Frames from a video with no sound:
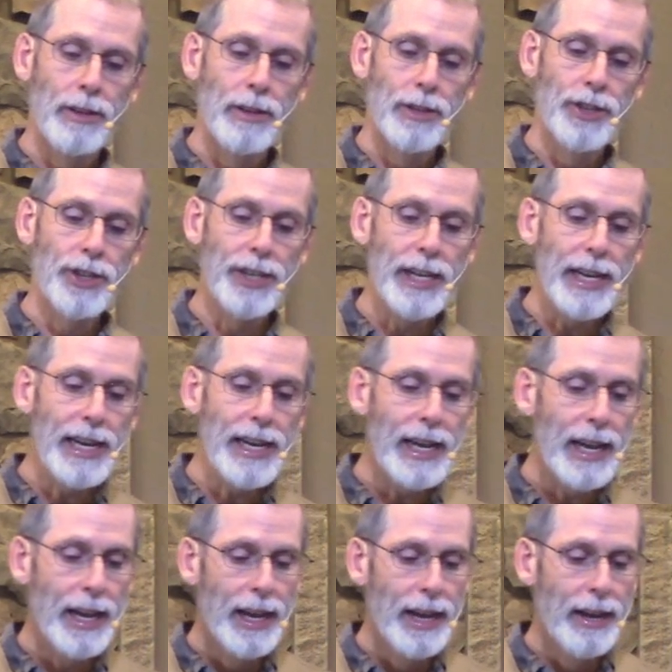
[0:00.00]

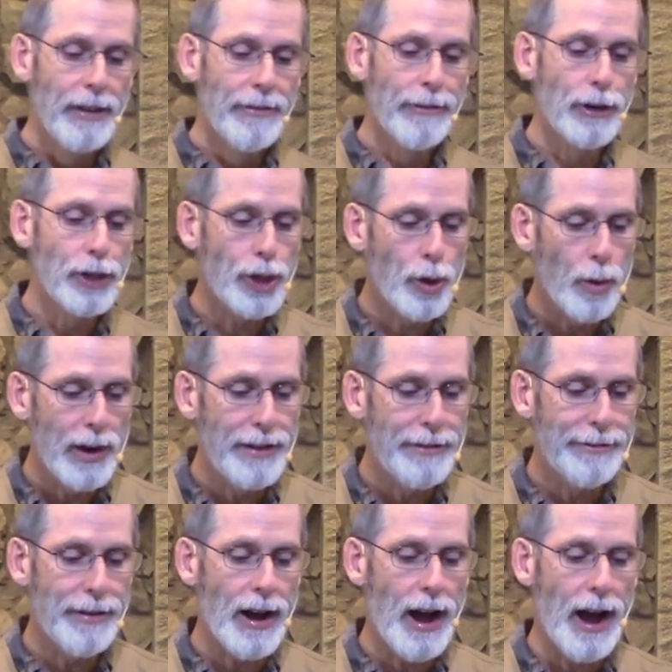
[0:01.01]
See, verse
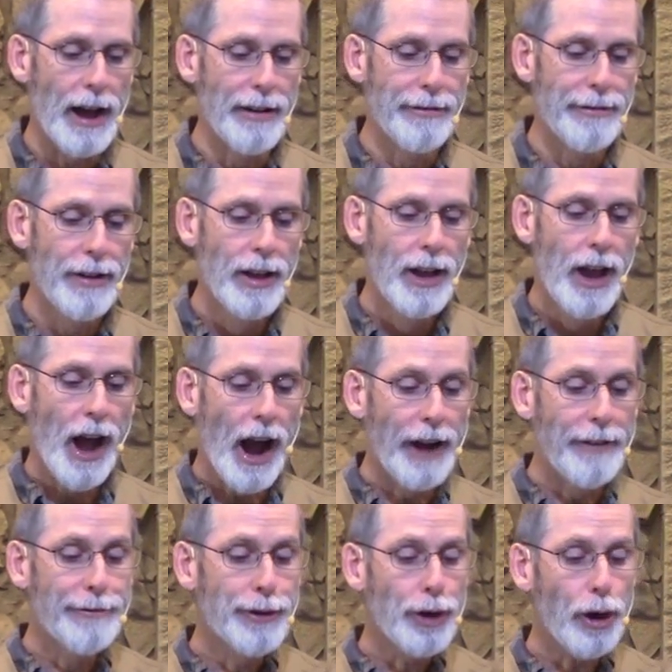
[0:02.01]
25,
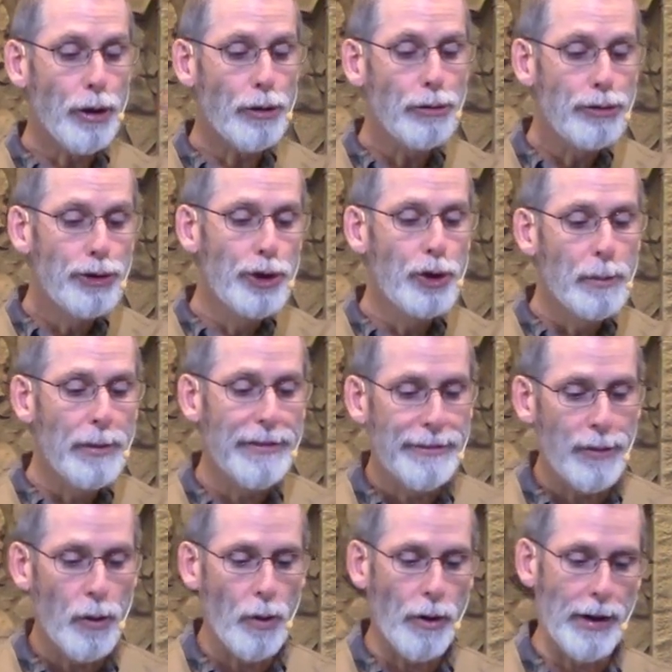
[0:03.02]
I've told you
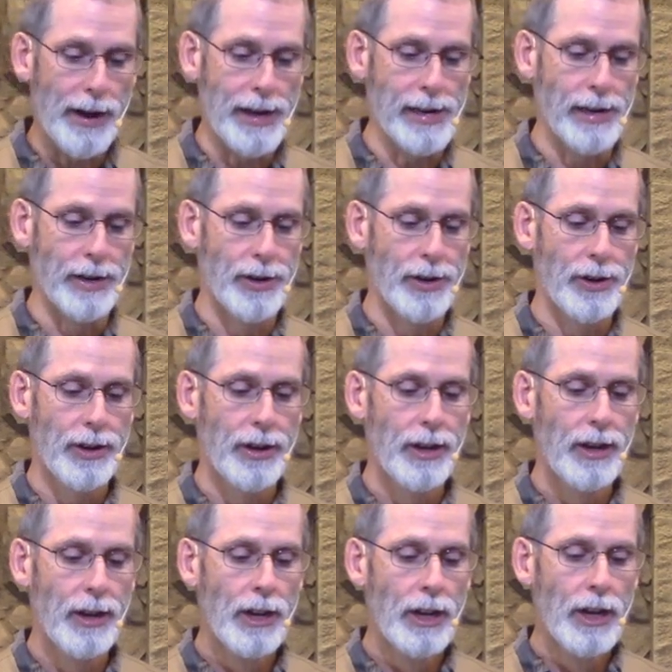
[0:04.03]
beforehand
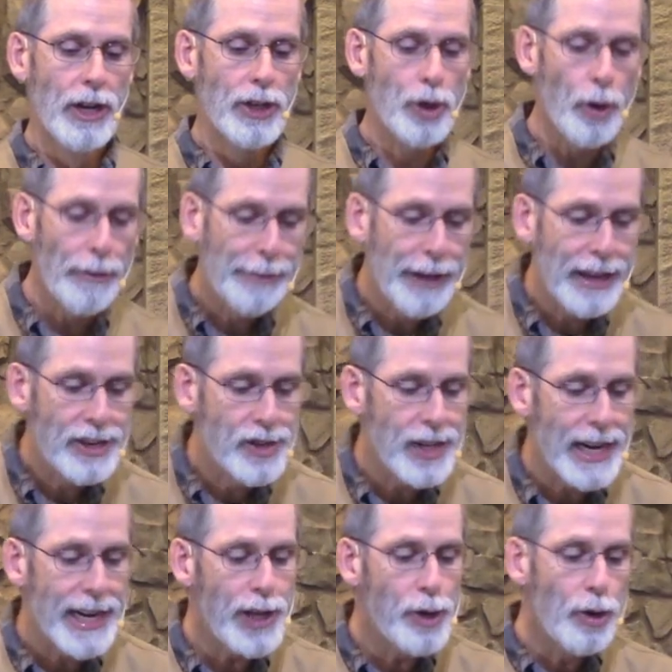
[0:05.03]
so if they
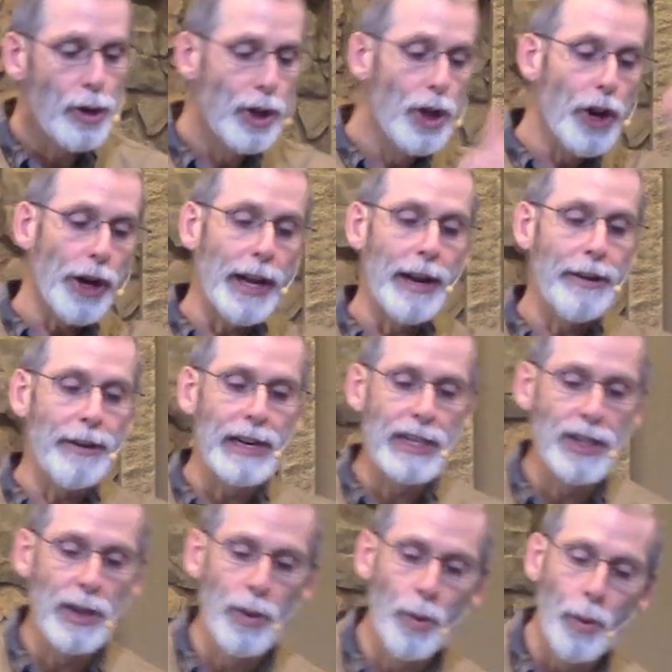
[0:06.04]
say to you, Look, here he
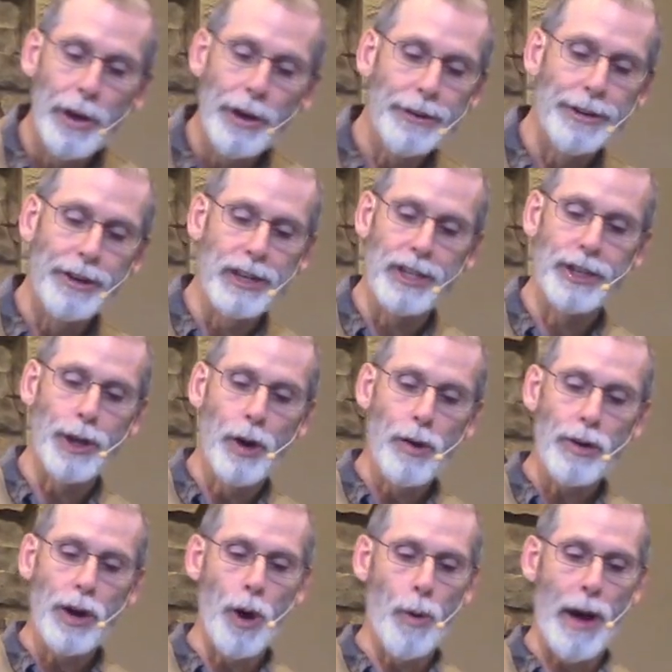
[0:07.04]
is in the wilderness,
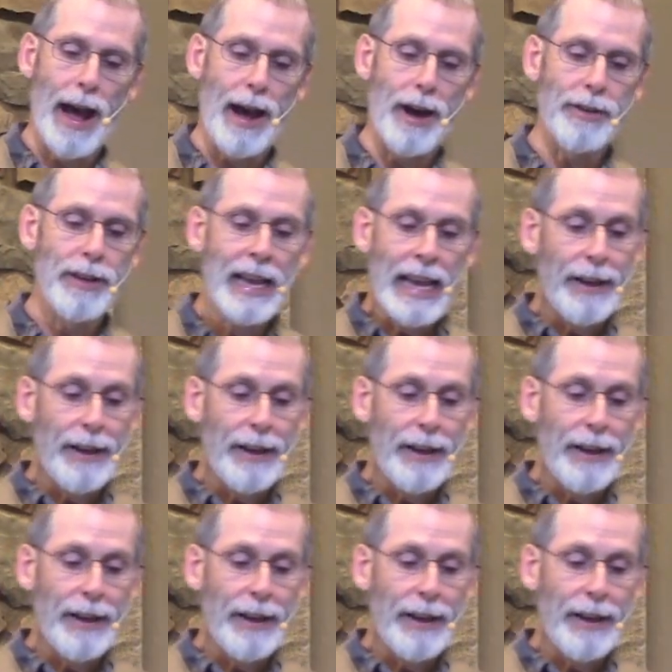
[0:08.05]
don't go out.